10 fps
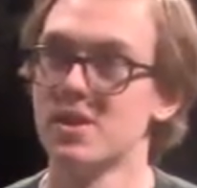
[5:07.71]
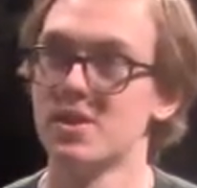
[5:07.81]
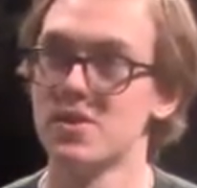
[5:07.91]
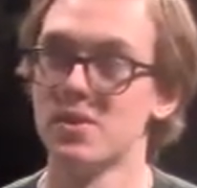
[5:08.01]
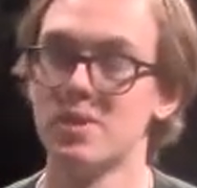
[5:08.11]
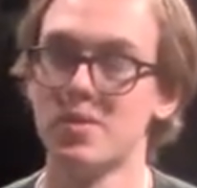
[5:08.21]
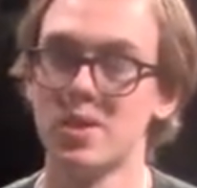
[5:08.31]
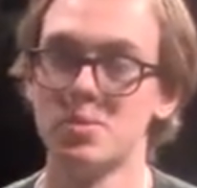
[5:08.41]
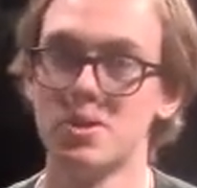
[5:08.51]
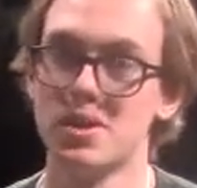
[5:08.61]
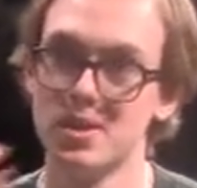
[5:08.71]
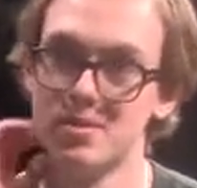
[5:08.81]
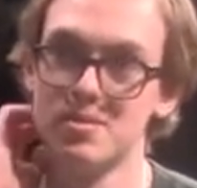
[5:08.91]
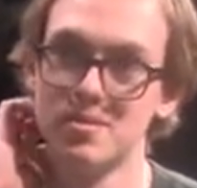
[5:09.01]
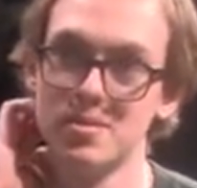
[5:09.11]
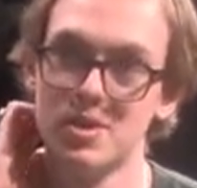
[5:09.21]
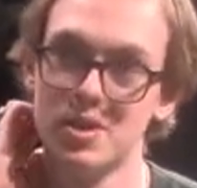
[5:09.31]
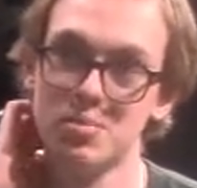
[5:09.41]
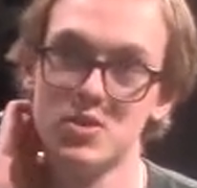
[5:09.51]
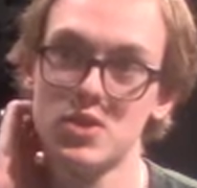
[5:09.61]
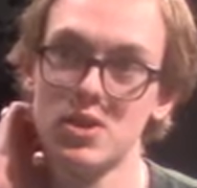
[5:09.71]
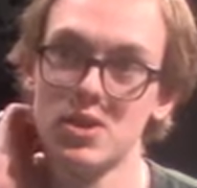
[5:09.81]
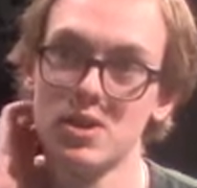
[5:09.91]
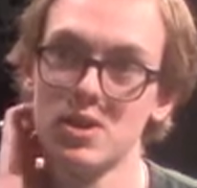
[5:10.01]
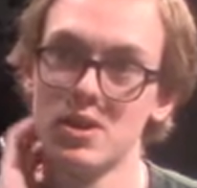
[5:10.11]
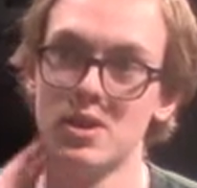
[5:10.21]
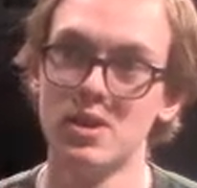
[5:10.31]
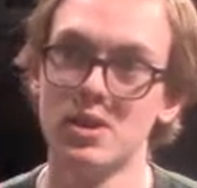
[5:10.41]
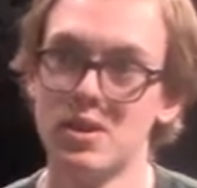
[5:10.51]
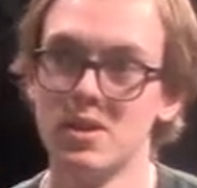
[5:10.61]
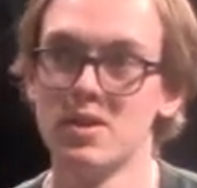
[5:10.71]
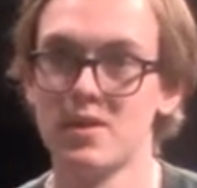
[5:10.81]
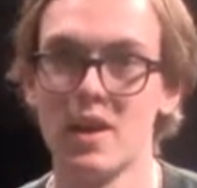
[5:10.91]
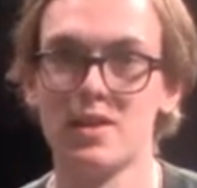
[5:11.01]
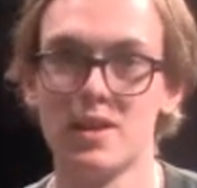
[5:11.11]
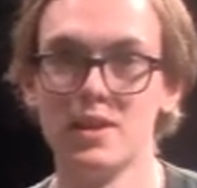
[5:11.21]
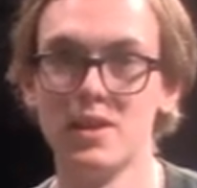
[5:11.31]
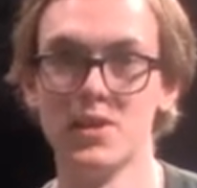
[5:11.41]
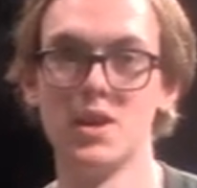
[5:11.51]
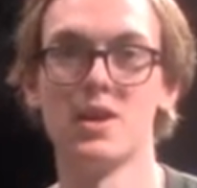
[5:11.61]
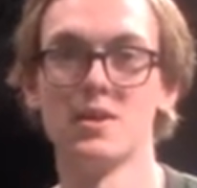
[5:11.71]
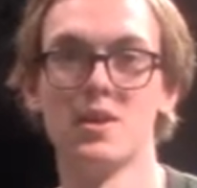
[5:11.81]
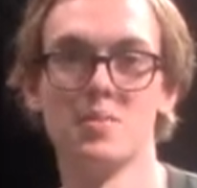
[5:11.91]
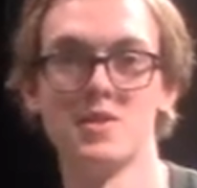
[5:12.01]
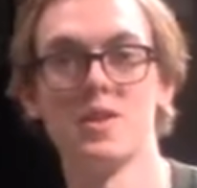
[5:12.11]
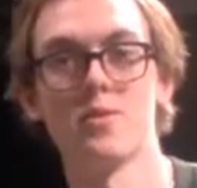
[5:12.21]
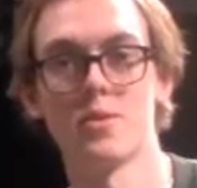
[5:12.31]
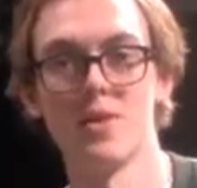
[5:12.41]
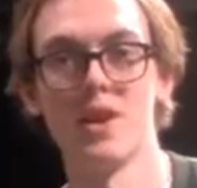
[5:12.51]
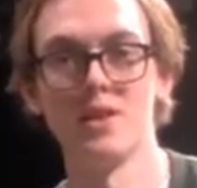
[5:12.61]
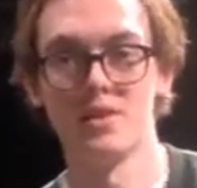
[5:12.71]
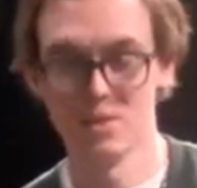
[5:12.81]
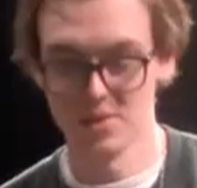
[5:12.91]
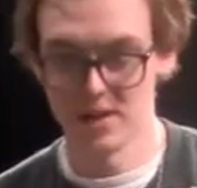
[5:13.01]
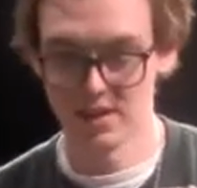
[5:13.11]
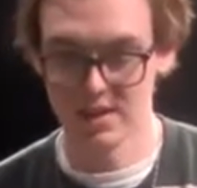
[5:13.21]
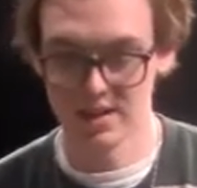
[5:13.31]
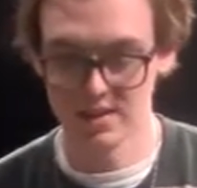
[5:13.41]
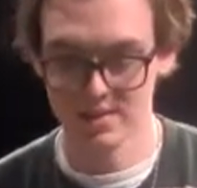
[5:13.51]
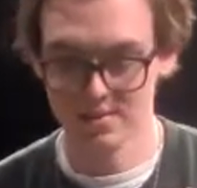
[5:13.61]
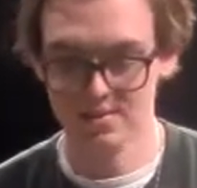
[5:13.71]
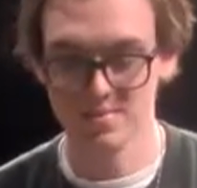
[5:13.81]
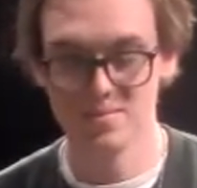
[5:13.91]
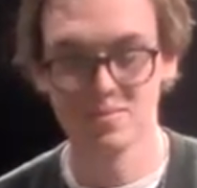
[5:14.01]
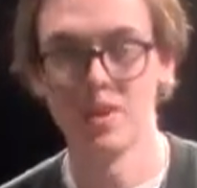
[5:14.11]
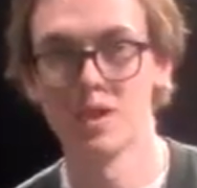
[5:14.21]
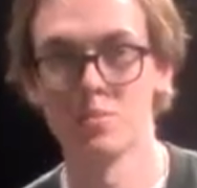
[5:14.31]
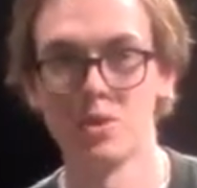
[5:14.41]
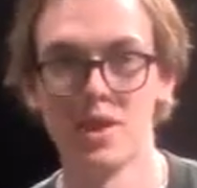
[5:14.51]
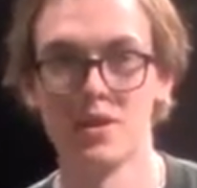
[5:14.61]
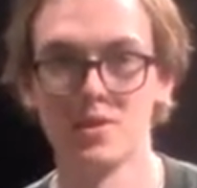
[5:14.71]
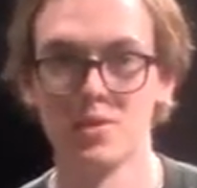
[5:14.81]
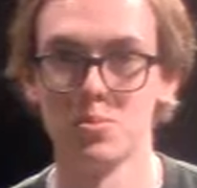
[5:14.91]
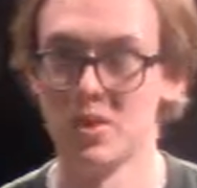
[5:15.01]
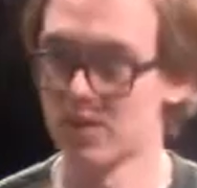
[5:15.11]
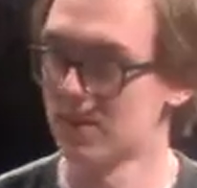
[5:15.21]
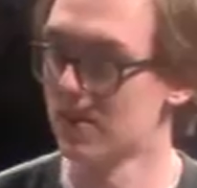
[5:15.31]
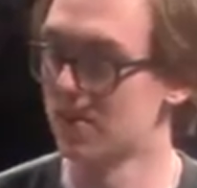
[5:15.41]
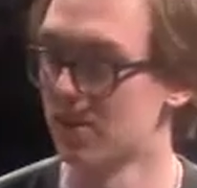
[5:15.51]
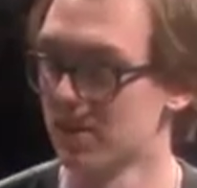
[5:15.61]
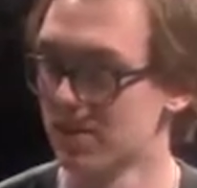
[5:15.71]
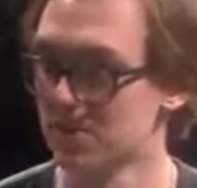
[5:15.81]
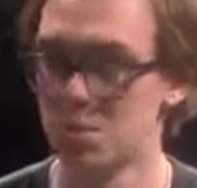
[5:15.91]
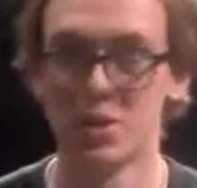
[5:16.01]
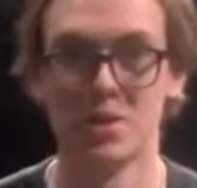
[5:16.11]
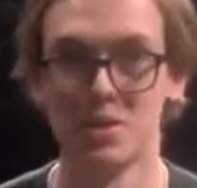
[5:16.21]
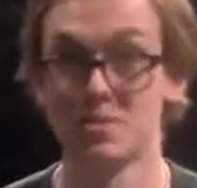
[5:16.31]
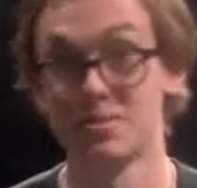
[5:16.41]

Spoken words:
It's only available on an obscure site that Neil Young himself created, to where he can put out his own music digitally. Oh no.